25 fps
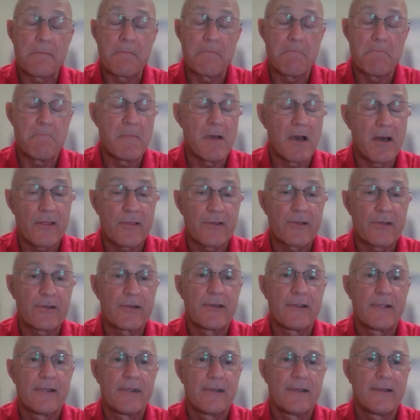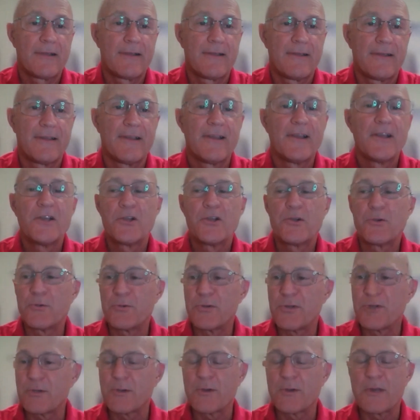my mother,
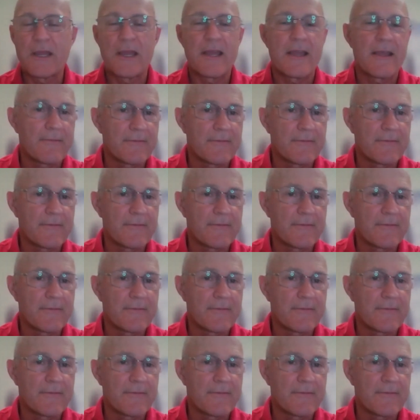who knew